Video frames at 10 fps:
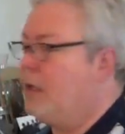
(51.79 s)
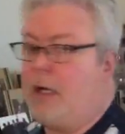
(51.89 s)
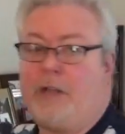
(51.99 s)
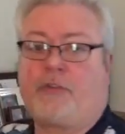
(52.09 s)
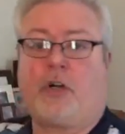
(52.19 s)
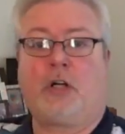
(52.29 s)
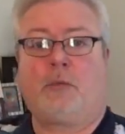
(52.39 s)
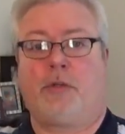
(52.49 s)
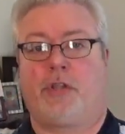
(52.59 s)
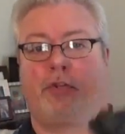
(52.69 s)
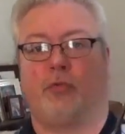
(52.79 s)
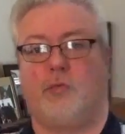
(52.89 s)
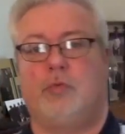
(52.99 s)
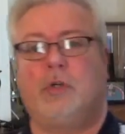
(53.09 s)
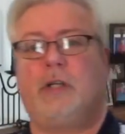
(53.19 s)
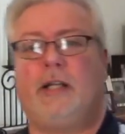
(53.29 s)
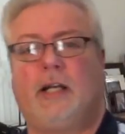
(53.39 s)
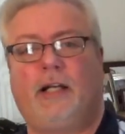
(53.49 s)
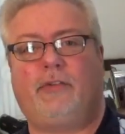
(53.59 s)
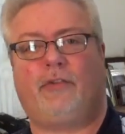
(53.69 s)
I started with this really
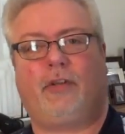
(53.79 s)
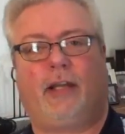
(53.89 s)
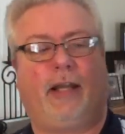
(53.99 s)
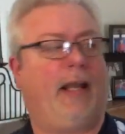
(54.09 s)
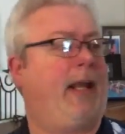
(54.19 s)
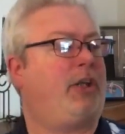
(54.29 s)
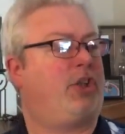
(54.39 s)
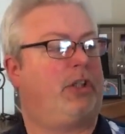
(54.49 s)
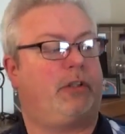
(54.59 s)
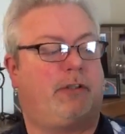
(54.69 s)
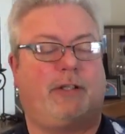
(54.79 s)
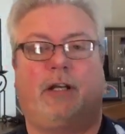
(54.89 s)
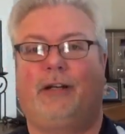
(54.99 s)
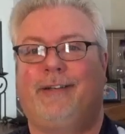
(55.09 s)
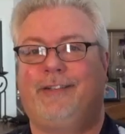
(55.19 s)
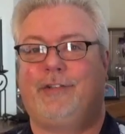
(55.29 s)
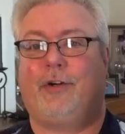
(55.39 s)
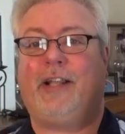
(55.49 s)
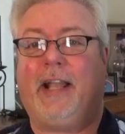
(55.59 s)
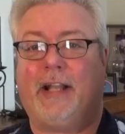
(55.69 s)
nice ancient
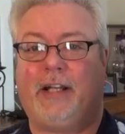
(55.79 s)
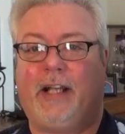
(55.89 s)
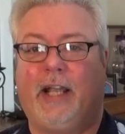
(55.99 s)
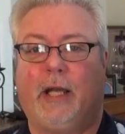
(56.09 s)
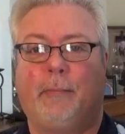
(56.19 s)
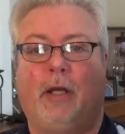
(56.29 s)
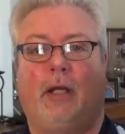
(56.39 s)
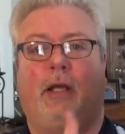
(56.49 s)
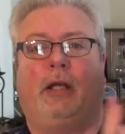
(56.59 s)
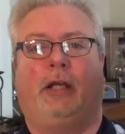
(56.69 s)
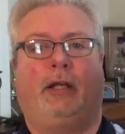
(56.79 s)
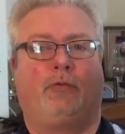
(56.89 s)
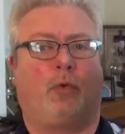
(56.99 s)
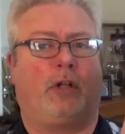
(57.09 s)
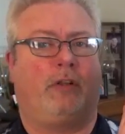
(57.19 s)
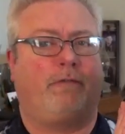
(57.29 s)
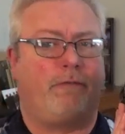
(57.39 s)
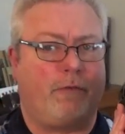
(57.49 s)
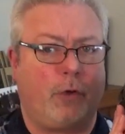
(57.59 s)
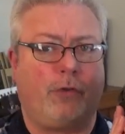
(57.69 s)
Sony Handycam. It was one of the
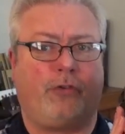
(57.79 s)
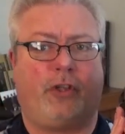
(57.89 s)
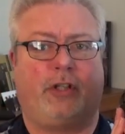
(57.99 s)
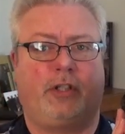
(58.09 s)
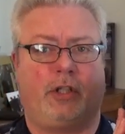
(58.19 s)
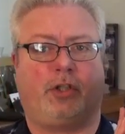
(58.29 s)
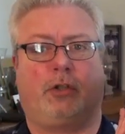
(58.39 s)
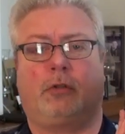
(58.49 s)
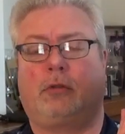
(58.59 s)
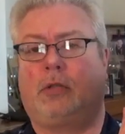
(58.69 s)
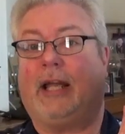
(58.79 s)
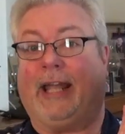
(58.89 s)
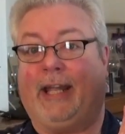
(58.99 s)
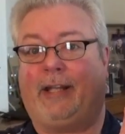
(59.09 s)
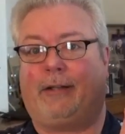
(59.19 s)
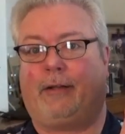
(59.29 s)
first digital 8